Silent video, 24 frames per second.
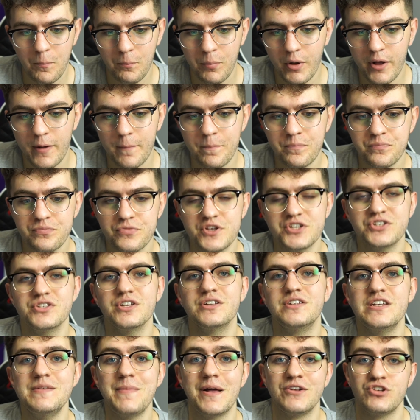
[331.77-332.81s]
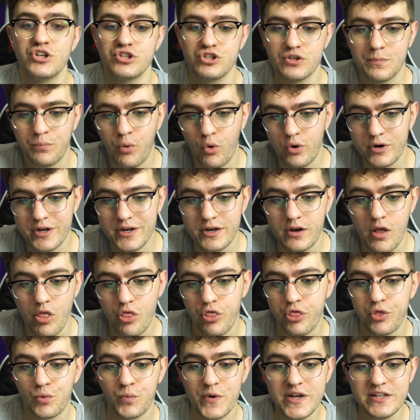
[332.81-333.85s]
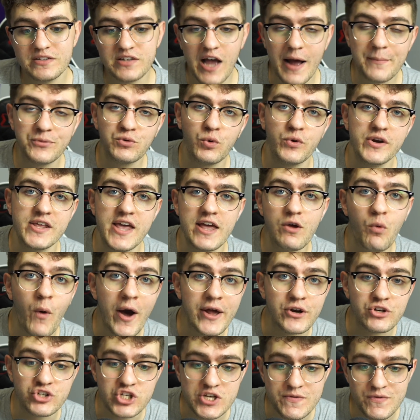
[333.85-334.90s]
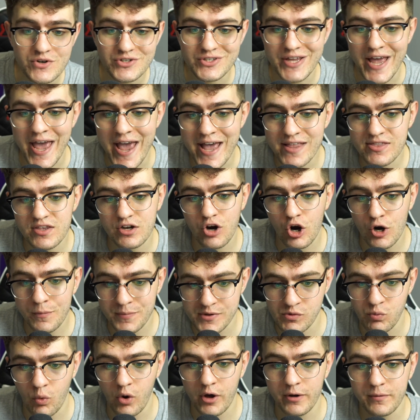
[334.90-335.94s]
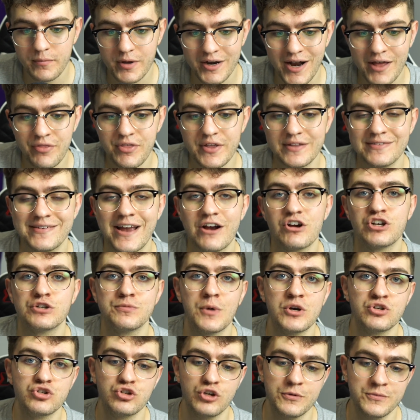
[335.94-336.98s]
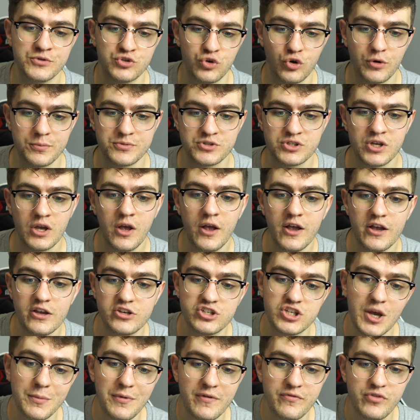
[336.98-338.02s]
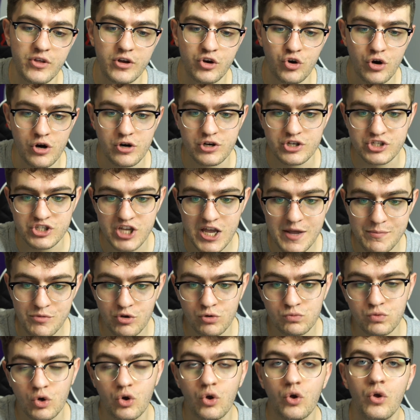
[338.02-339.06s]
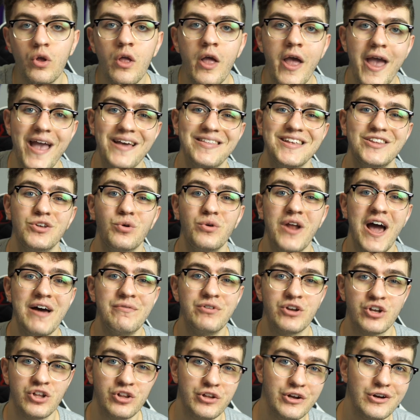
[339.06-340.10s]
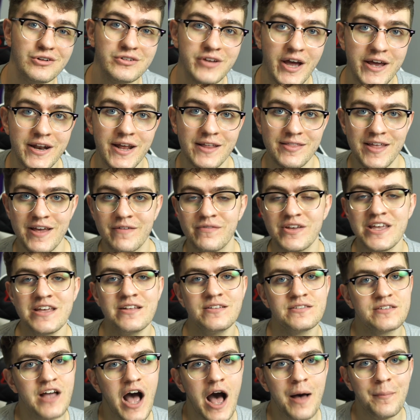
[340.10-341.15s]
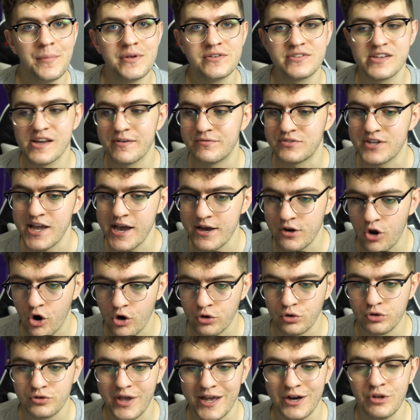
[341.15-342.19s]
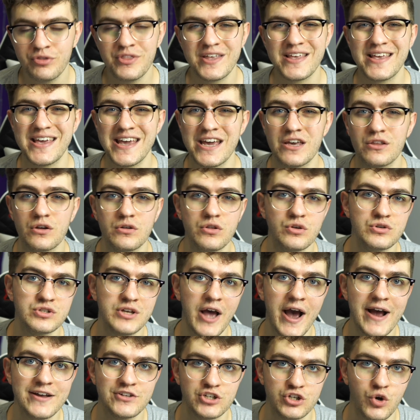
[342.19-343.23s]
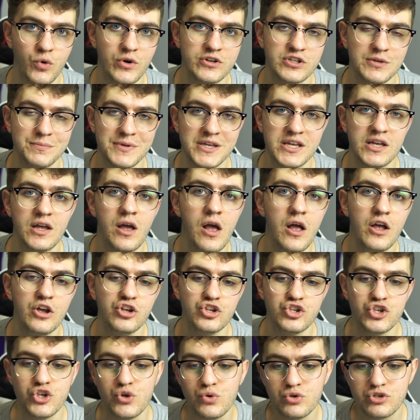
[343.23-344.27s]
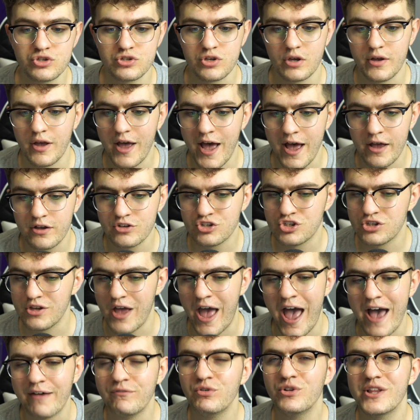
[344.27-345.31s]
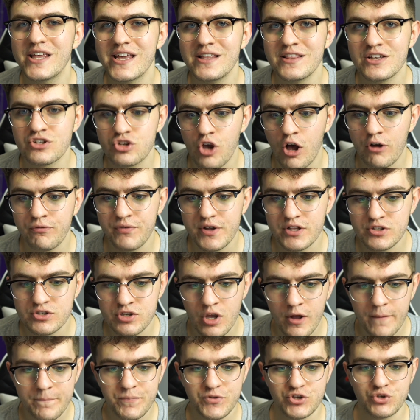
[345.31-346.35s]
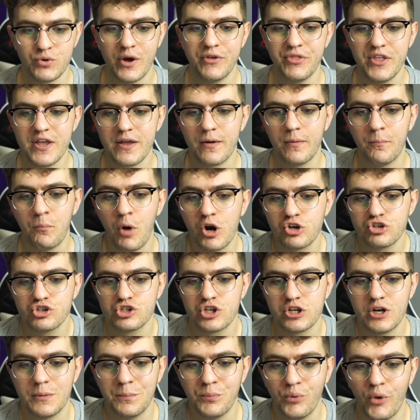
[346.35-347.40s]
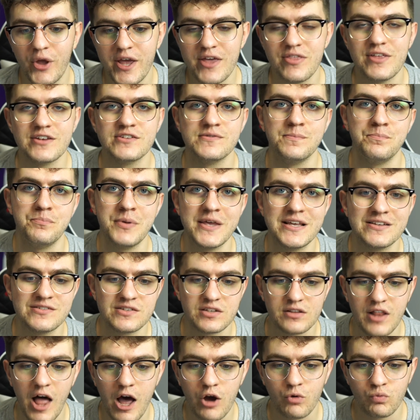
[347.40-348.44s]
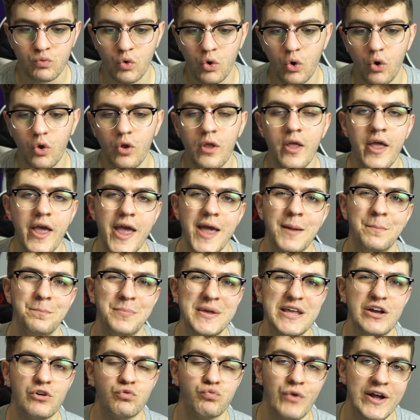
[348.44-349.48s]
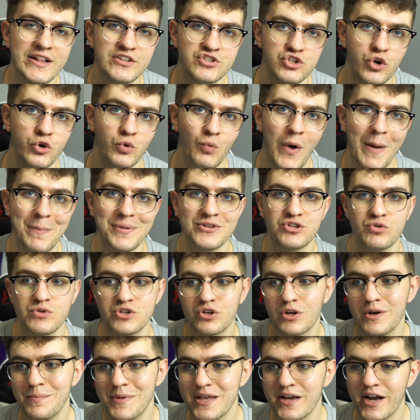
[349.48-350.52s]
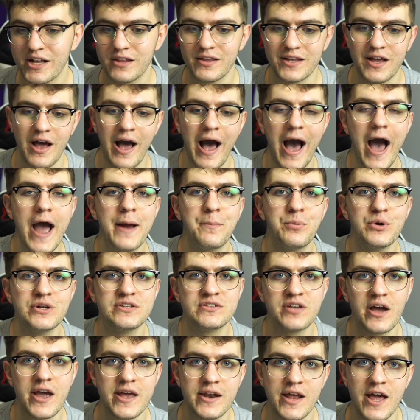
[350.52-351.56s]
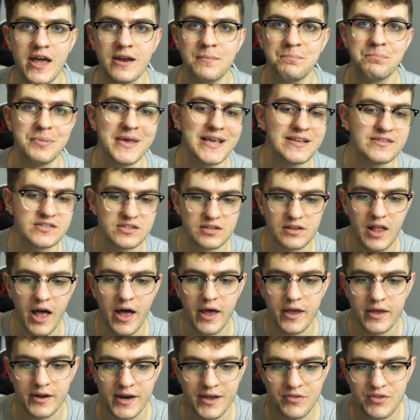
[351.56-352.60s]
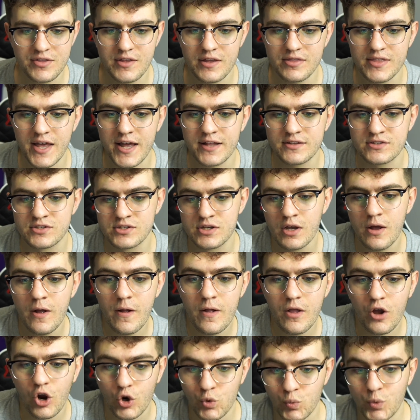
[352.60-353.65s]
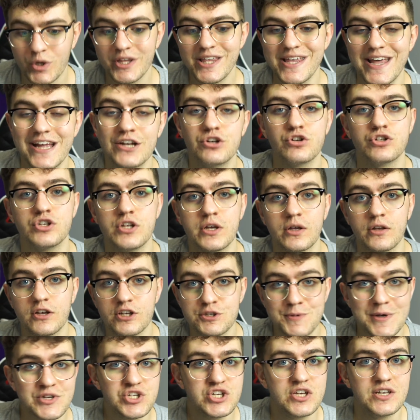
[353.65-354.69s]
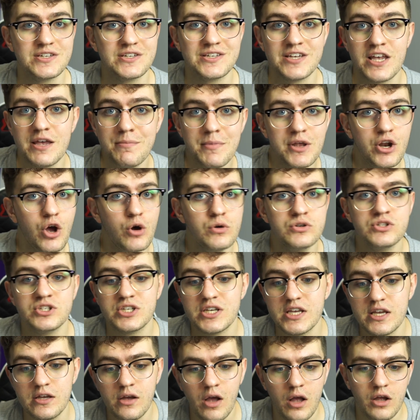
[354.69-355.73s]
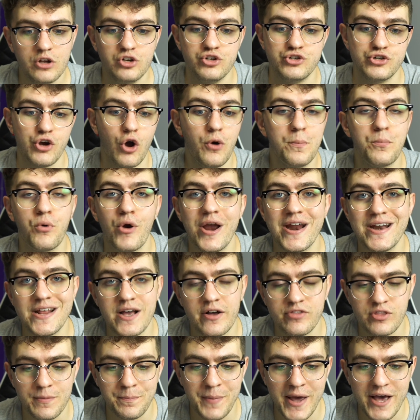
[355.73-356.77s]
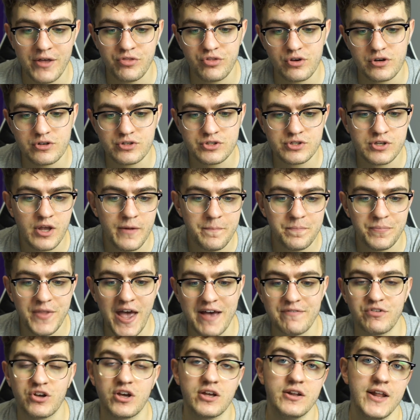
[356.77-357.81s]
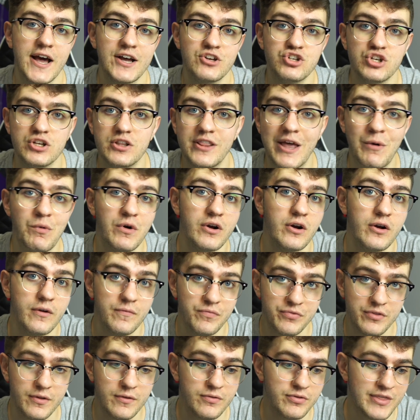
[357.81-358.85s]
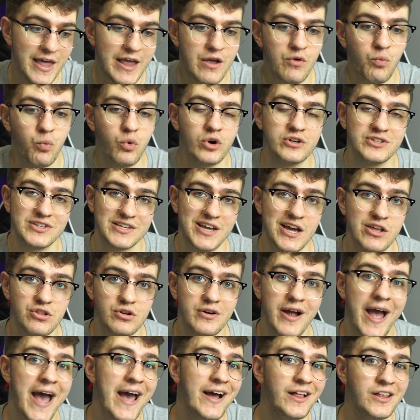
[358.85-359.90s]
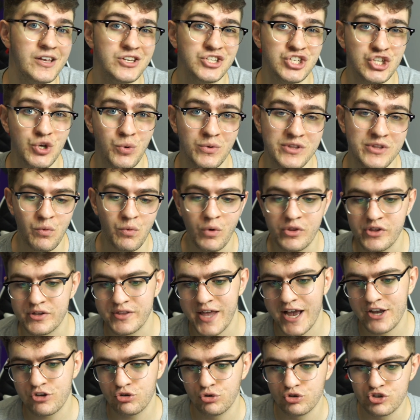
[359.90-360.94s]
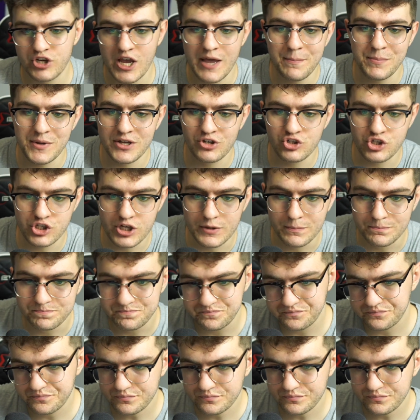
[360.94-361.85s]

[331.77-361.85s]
But this is a team that just supported three top 28 wide receivers and an RB1. And I think Terrace Marshall absorbs some of the Curtis Samuel role, and they don't have a clear tight end. They have Ian Thomas, they have Dan Arnold. I don't think either of those guys are going to be used heavily in this offense. So I think Marshall's going to play this big slot role and be a red zone weapon. So he's going to be kind of like a hybrid tight end, big slot. And I think that that's really interesting, especially because him and OC Joe Brady on the Panthers have a connection. They were they worked together at LSU won the national championship.